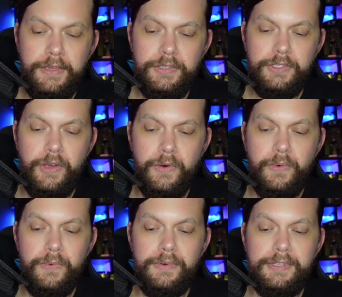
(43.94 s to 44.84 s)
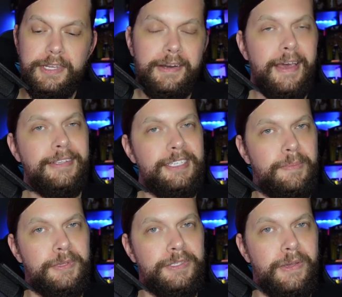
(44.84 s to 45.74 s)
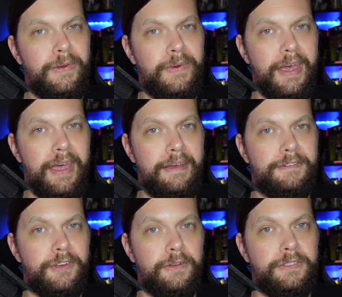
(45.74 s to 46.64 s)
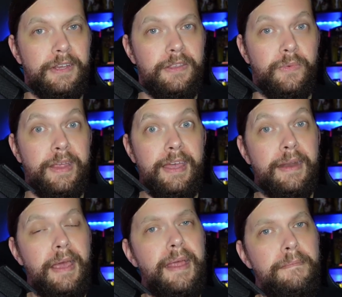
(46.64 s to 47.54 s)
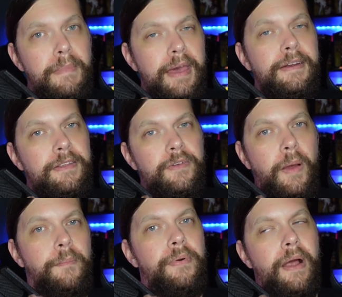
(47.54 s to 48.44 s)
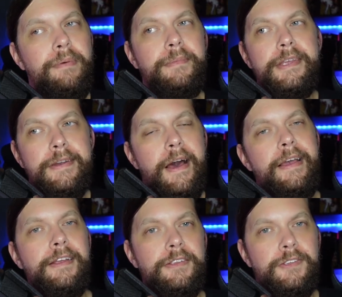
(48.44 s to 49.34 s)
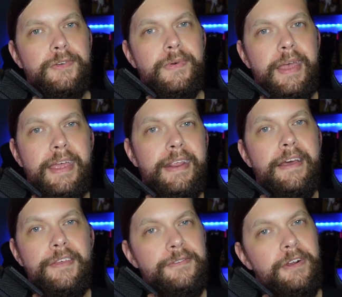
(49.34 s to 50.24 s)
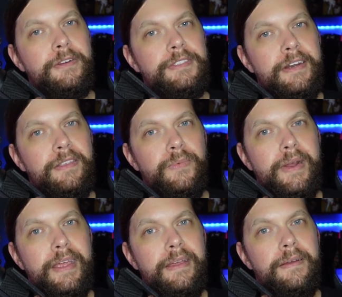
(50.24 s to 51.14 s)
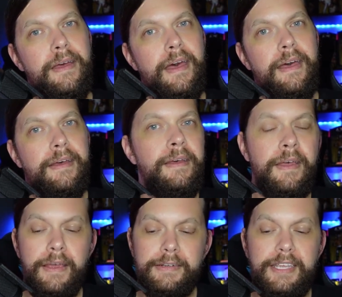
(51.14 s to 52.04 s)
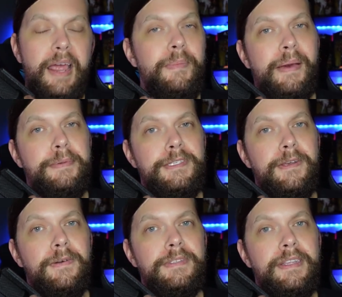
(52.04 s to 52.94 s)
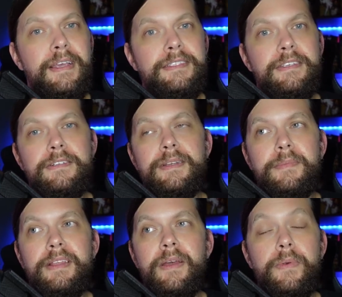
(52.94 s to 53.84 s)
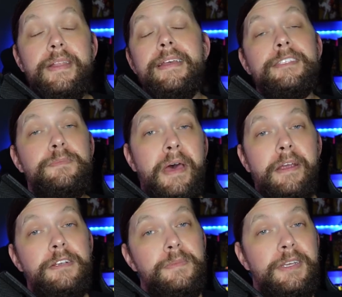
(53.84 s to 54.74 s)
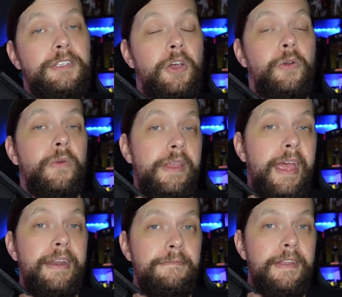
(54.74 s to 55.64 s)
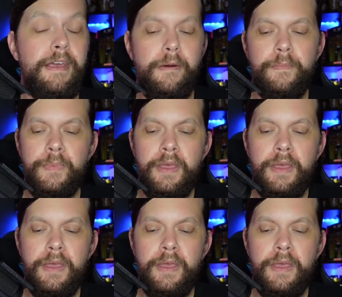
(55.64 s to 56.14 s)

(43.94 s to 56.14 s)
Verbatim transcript: So tonight's episode of Dark Side of the Ring, and and mind you, I'm probably not going to do any other Dark Side of the Ring uh, type episodes unless there's something that really inspires me to create a video.